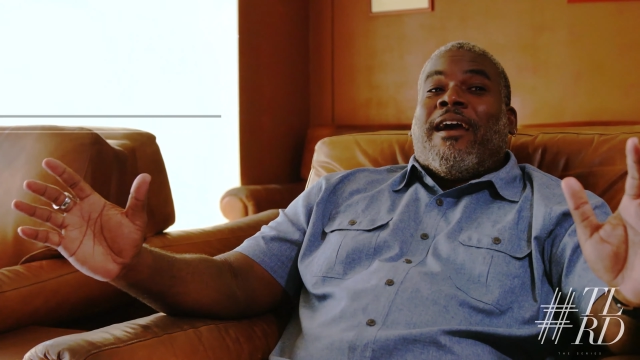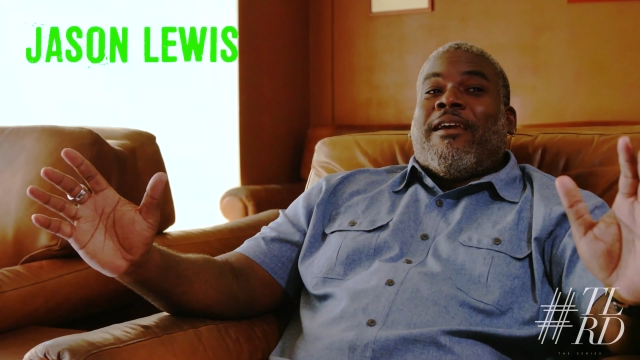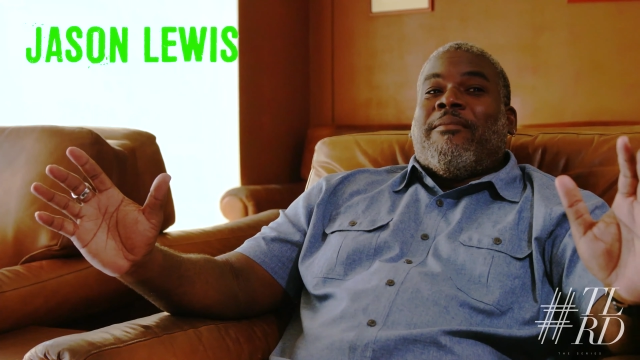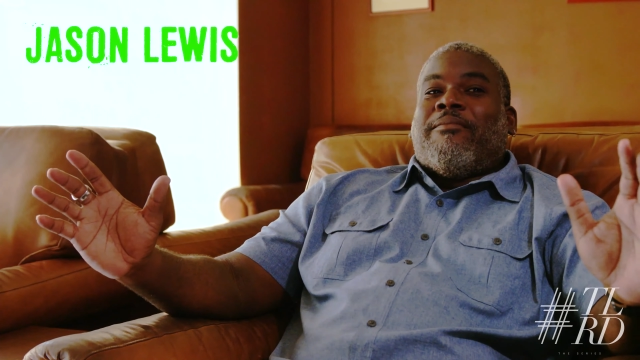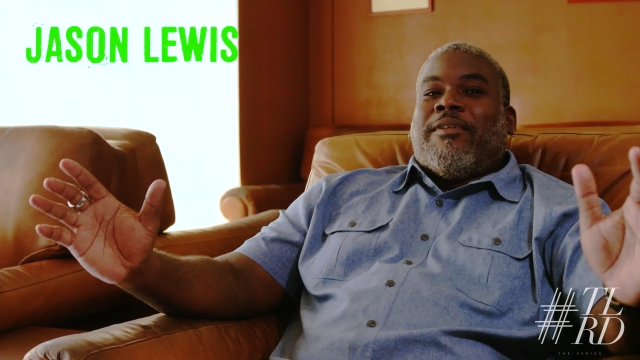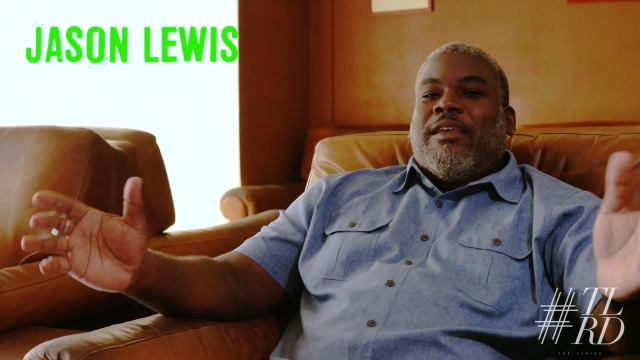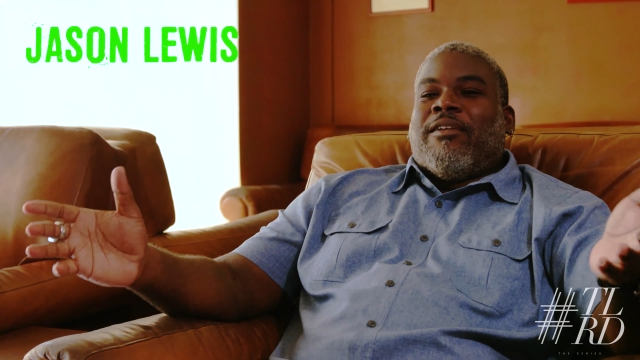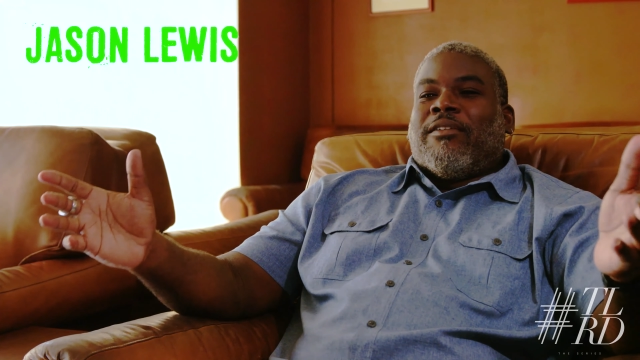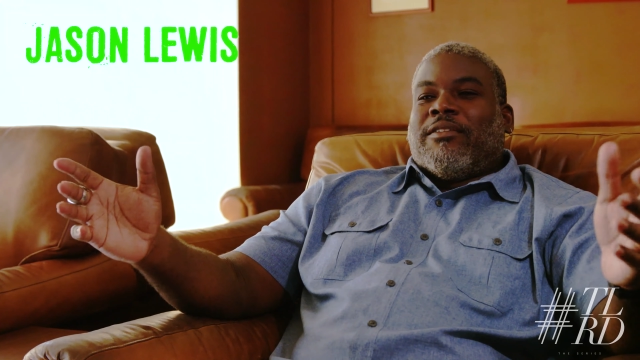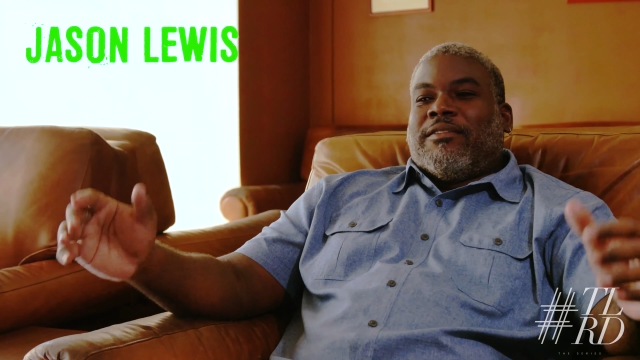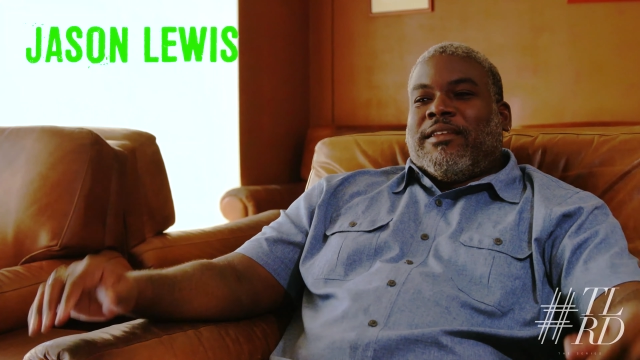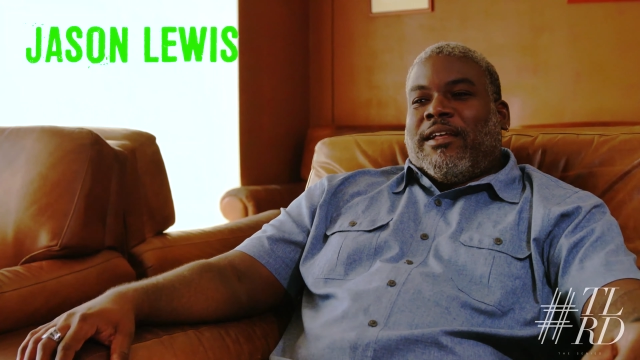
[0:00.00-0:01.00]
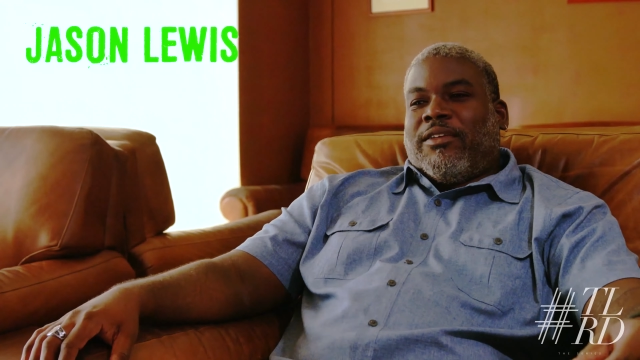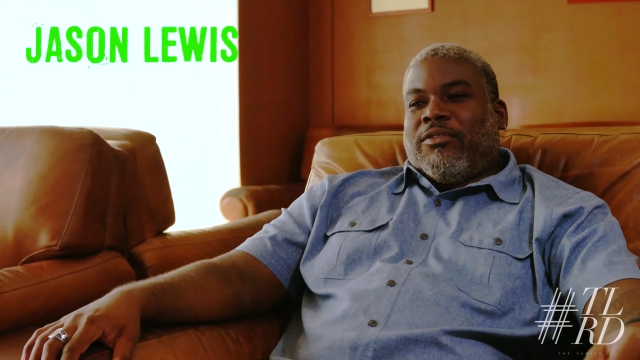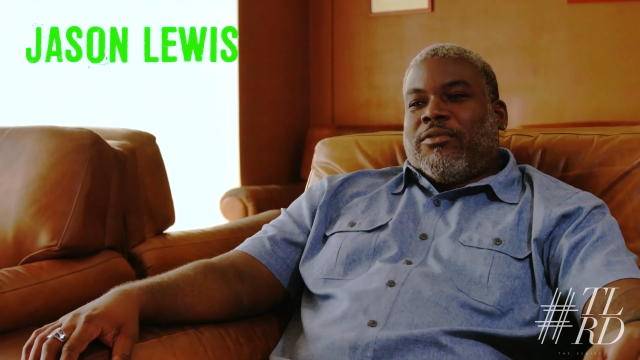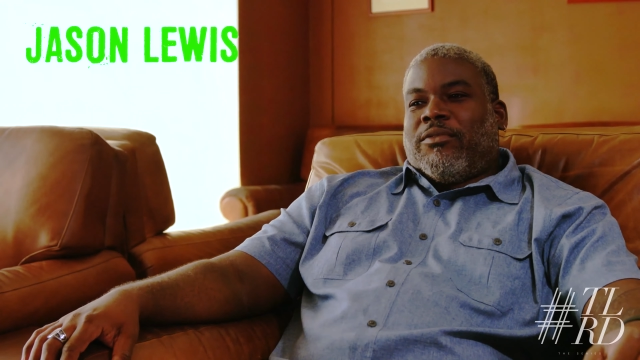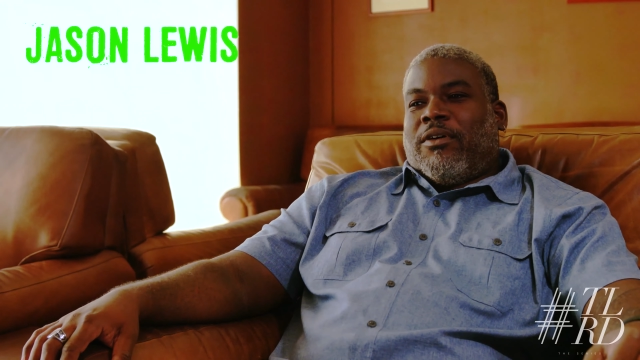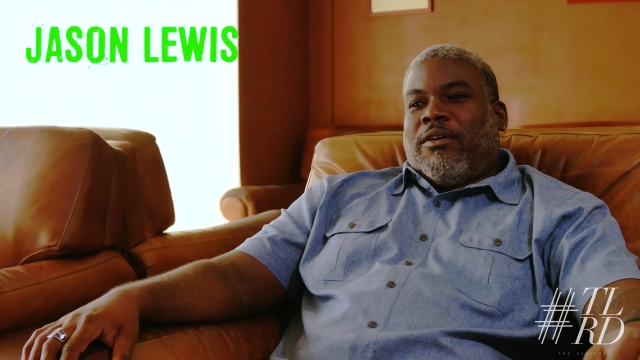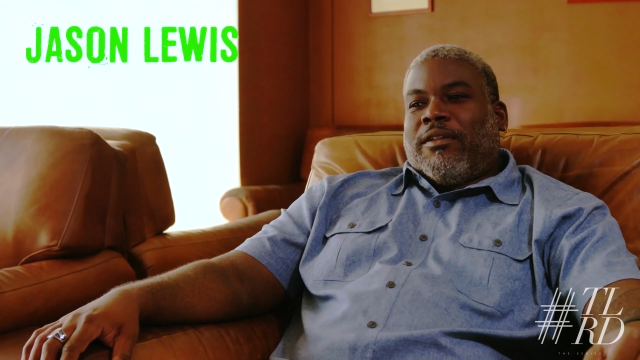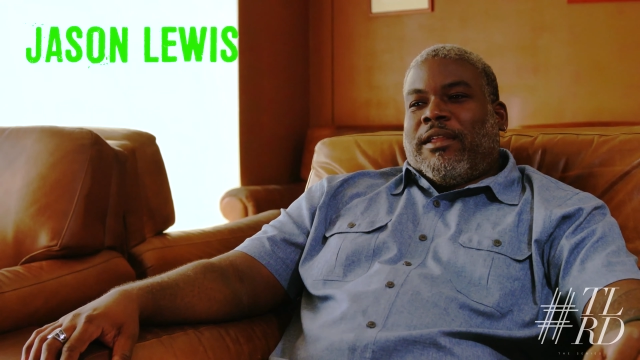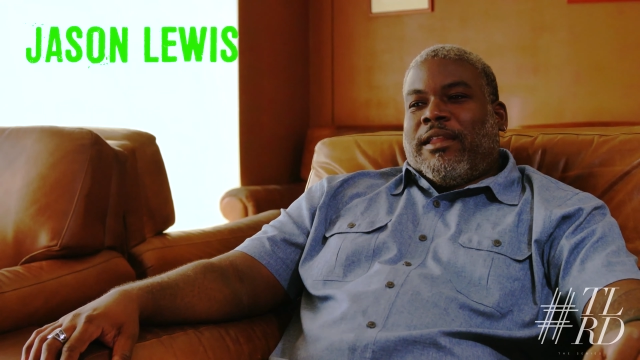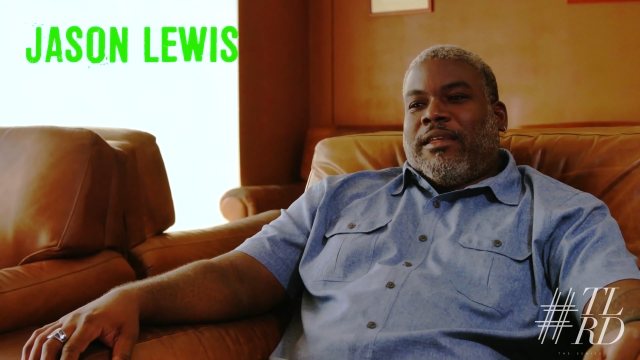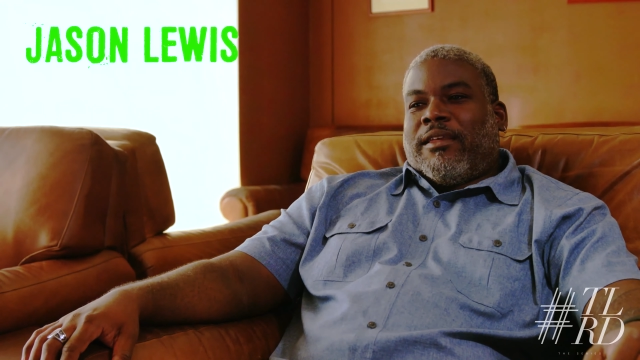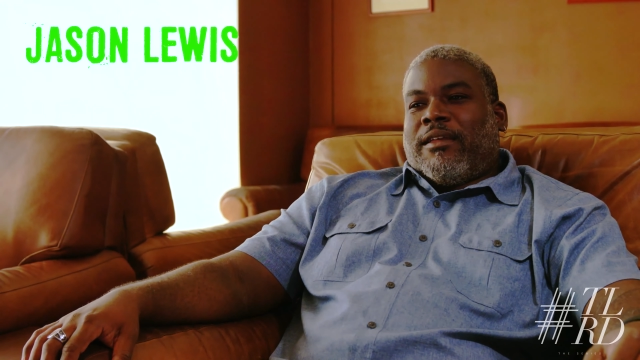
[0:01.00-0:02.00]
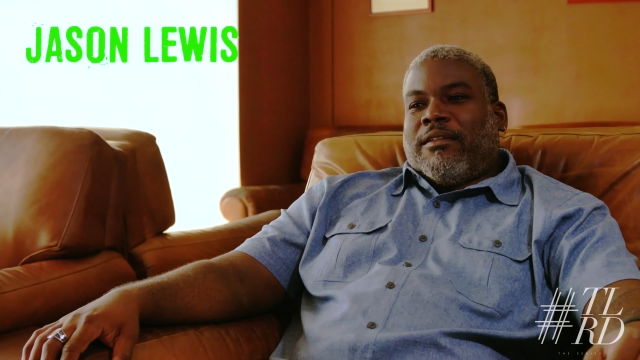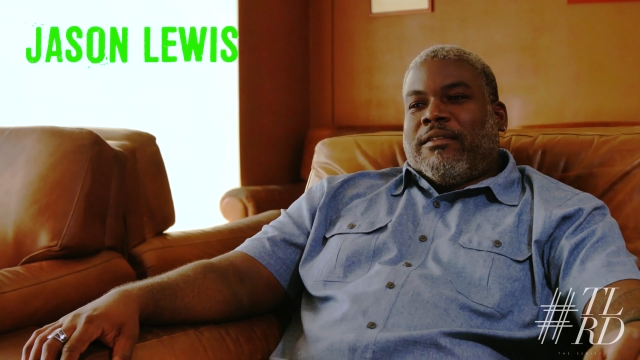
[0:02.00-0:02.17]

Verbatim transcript: I am eager to tell you Sweet.